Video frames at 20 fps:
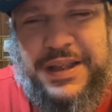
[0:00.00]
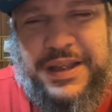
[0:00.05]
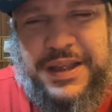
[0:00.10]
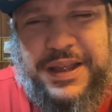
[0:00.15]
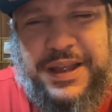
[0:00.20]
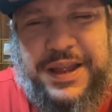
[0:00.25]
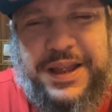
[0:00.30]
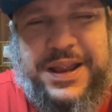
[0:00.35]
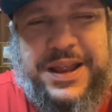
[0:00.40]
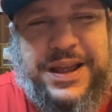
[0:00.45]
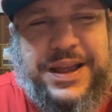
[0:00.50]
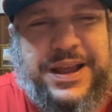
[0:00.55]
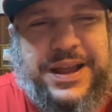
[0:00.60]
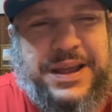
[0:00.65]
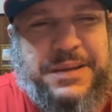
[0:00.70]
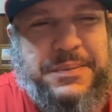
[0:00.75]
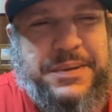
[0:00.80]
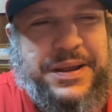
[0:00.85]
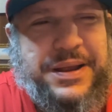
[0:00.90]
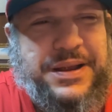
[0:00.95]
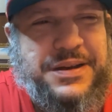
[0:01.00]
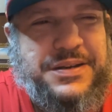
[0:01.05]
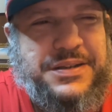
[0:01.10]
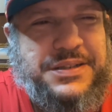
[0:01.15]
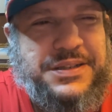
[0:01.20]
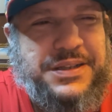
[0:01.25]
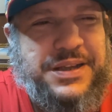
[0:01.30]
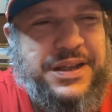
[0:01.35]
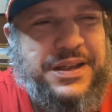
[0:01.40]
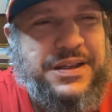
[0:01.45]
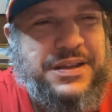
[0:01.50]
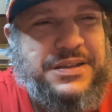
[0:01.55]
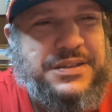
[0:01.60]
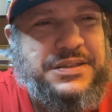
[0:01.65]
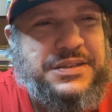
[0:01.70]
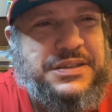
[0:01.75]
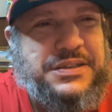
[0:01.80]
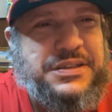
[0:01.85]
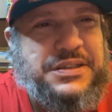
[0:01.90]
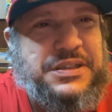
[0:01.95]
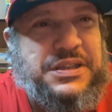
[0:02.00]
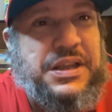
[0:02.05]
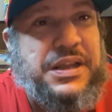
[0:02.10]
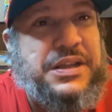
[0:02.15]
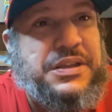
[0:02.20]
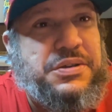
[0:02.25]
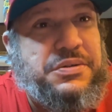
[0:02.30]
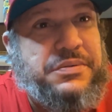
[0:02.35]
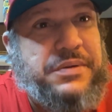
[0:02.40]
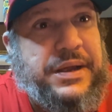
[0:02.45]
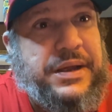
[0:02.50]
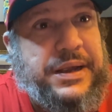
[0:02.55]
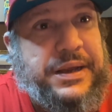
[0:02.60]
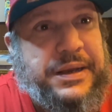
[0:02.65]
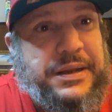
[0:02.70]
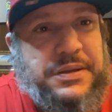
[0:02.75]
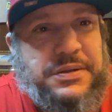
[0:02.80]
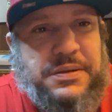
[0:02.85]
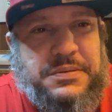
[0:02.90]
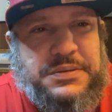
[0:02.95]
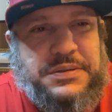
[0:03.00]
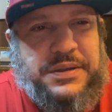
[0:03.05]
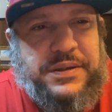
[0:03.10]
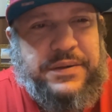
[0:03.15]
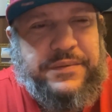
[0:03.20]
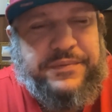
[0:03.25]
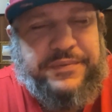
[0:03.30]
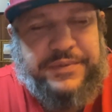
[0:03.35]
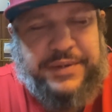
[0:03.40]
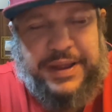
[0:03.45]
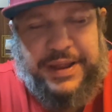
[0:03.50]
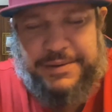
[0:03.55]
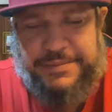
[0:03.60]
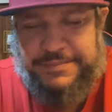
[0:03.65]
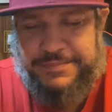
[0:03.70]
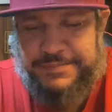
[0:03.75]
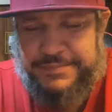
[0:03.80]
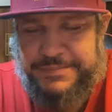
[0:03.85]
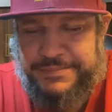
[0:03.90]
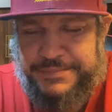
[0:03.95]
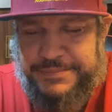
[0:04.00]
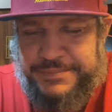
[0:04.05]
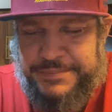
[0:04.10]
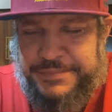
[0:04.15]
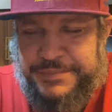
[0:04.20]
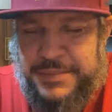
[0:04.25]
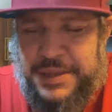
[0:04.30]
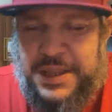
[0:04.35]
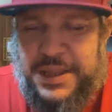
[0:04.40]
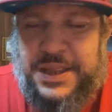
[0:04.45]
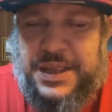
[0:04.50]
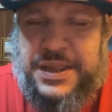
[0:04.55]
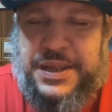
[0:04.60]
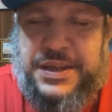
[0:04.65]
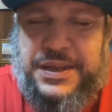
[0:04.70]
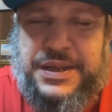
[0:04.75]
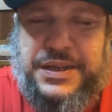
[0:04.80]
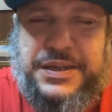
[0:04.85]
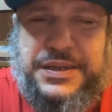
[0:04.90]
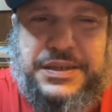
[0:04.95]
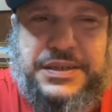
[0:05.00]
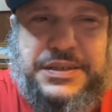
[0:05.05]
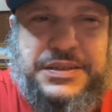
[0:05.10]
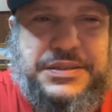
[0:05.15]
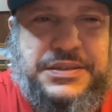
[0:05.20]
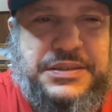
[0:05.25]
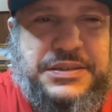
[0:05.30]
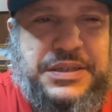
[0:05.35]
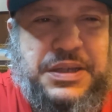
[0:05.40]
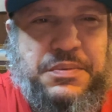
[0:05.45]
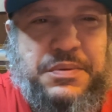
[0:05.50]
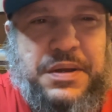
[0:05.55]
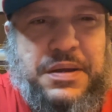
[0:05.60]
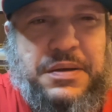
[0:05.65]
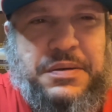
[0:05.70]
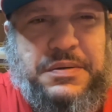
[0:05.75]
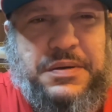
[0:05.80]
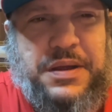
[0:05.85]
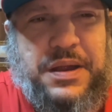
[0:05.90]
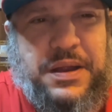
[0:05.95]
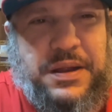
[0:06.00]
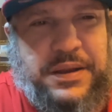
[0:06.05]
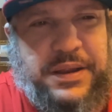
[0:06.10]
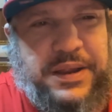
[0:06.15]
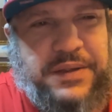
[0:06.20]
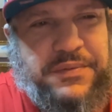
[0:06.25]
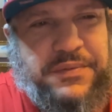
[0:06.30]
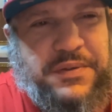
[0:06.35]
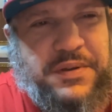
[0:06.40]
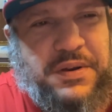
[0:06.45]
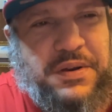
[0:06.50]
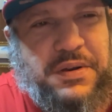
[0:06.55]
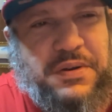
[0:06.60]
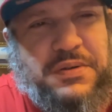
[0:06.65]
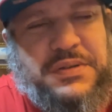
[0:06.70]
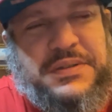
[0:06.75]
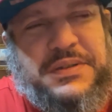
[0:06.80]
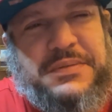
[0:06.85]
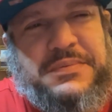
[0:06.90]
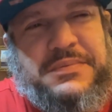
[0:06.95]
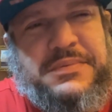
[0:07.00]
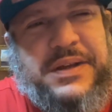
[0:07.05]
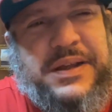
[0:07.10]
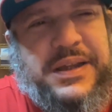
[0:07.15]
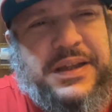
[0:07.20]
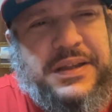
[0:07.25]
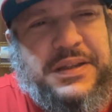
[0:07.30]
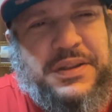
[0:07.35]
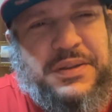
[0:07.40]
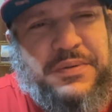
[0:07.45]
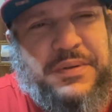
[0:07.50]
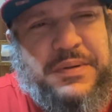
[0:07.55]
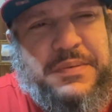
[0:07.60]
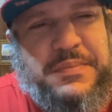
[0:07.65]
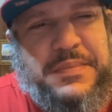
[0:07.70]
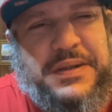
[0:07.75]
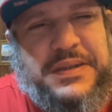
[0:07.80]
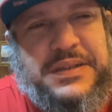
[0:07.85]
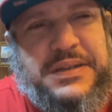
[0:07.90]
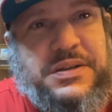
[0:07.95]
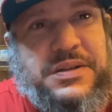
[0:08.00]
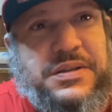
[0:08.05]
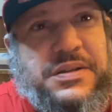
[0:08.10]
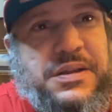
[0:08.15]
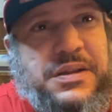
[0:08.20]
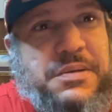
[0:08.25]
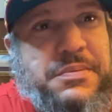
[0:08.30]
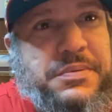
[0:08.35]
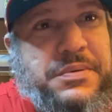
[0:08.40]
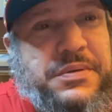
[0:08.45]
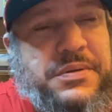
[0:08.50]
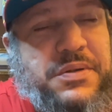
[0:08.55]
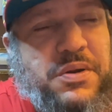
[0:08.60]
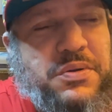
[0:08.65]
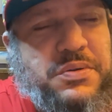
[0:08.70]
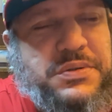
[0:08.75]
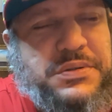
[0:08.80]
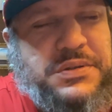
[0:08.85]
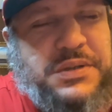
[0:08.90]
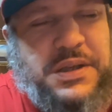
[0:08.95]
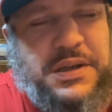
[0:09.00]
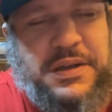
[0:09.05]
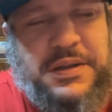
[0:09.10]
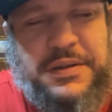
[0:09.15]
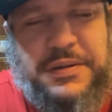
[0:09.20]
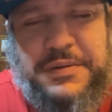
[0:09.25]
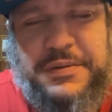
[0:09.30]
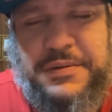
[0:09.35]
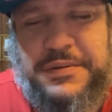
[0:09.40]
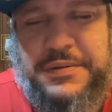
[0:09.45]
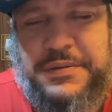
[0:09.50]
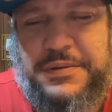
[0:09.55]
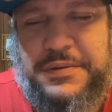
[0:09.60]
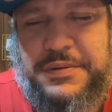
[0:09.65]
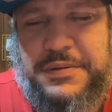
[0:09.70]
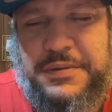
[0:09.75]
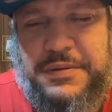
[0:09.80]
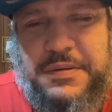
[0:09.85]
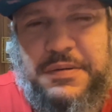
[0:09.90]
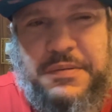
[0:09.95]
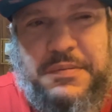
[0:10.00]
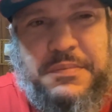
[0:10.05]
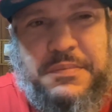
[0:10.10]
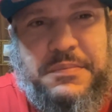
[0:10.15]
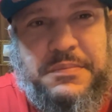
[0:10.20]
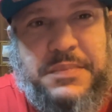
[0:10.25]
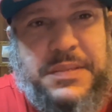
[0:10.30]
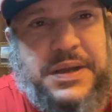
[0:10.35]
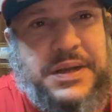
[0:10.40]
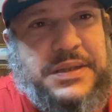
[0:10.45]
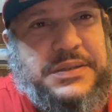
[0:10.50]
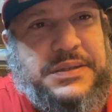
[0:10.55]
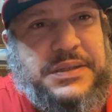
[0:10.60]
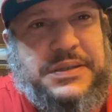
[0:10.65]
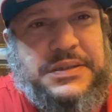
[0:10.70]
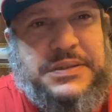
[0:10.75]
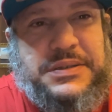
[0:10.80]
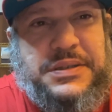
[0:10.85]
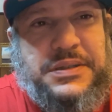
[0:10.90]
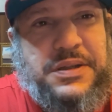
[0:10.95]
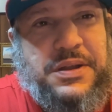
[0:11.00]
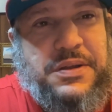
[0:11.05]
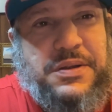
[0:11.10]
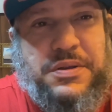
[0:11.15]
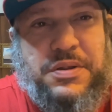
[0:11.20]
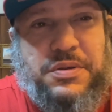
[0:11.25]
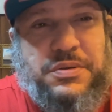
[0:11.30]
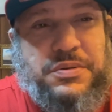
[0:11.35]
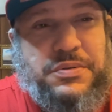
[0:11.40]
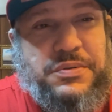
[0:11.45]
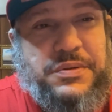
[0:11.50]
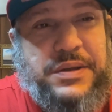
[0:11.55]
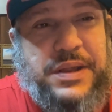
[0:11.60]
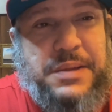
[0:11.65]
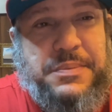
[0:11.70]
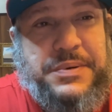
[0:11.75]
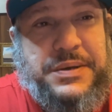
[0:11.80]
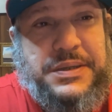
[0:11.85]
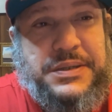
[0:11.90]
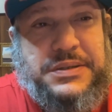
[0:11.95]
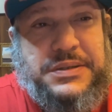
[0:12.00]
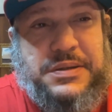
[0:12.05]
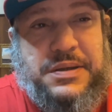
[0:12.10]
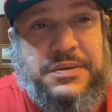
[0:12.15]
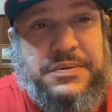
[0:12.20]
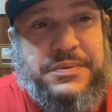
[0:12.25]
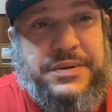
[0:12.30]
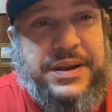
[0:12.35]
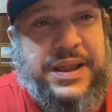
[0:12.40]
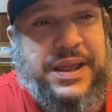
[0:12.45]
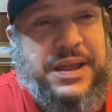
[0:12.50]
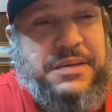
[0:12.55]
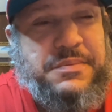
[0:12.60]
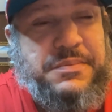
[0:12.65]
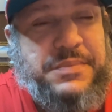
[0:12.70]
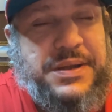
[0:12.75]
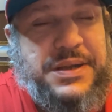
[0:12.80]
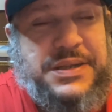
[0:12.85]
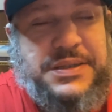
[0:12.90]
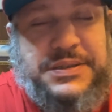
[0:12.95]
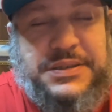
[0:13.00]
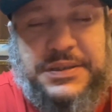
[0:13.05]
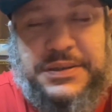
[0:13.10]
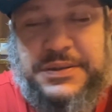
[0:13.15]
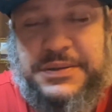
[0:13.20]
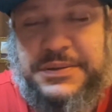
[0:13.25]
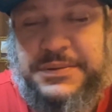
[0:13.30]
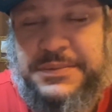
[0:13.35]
And I got back on the scales. Still 280, so I'm still fat. And then she said, well, if you don't lose some weight in 3 months, I'm going to double dose your medicine. I said, no, don't do that, please. I already hate medicine.